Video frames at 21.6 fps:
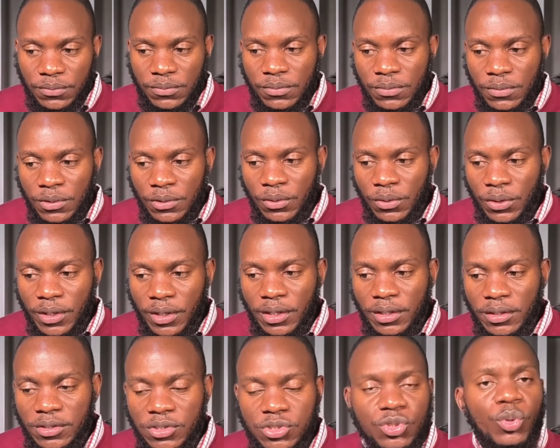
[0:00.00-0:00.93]

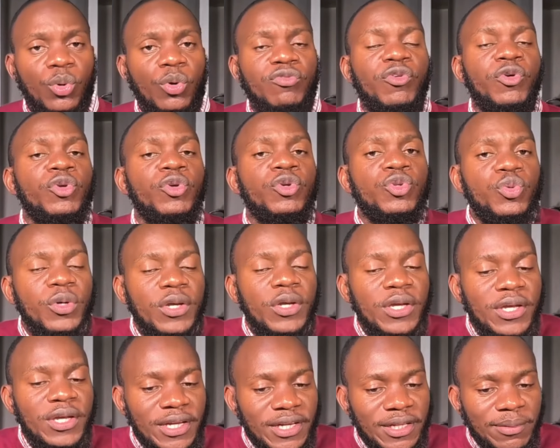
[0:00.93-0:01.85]
Okay, so for you to
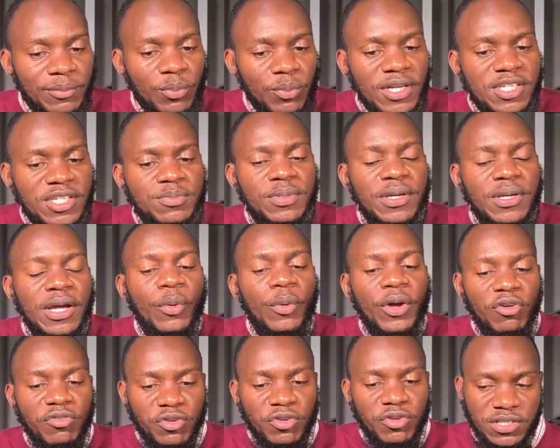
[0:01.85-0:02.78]
kill him, you must be aware
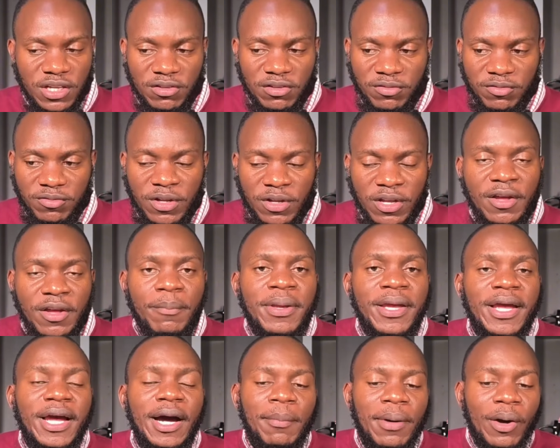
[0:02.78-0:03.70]
of yourself.
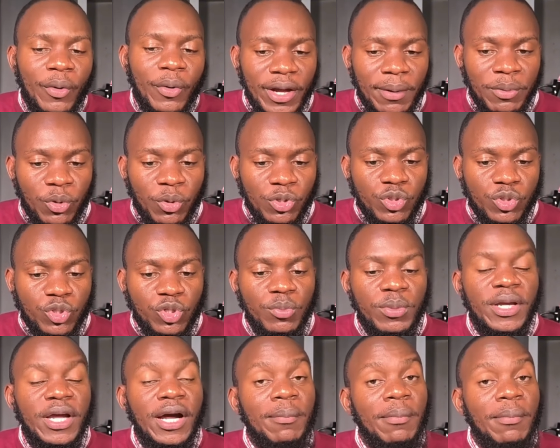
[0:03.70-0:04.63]
Become aware, because when you
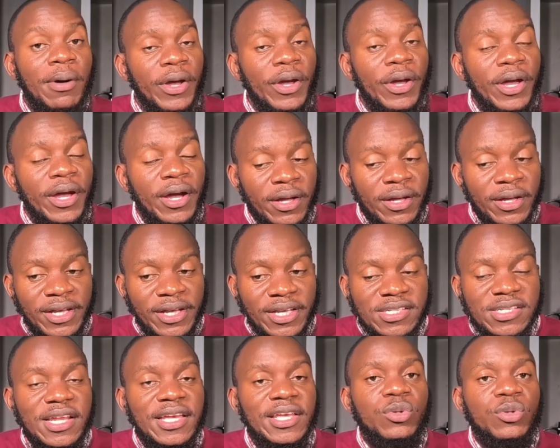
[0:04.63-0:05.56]
become aware,
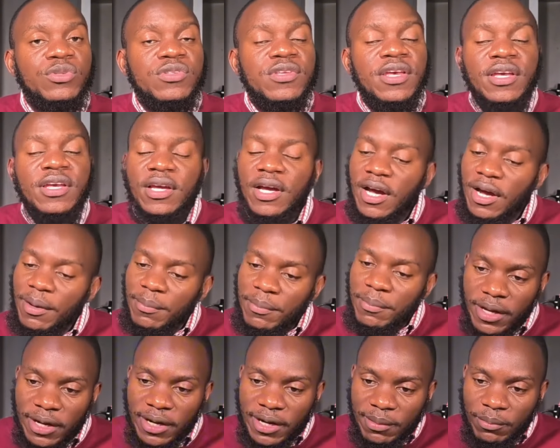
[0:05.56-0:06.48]
it's like you saying, I'm
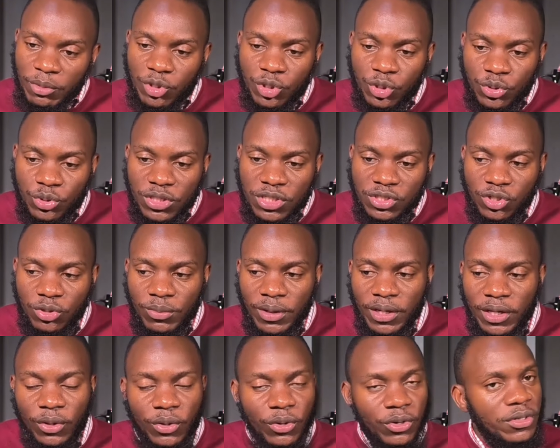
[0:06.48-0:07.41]
unable to do this on my
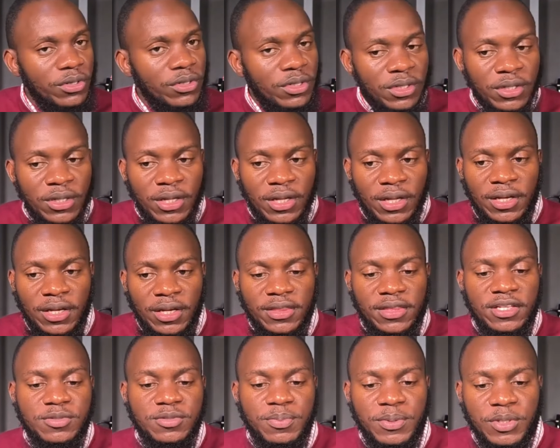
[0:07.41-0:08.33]
own. Let
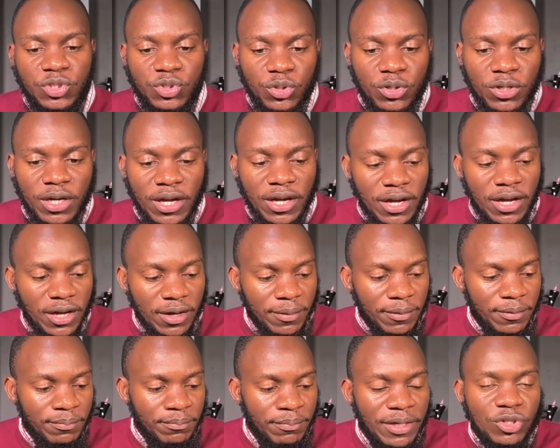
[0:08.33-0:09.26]
the spiritual
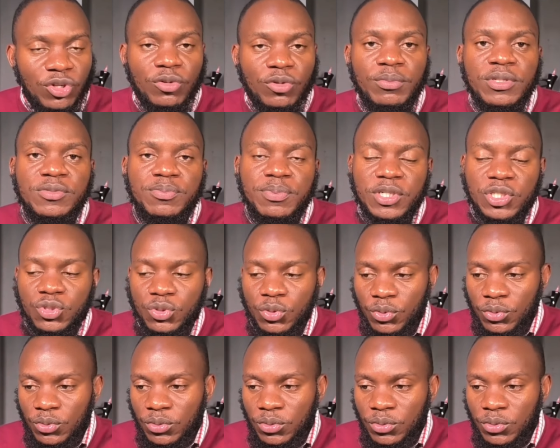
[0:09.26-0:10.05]
battle be spiritual.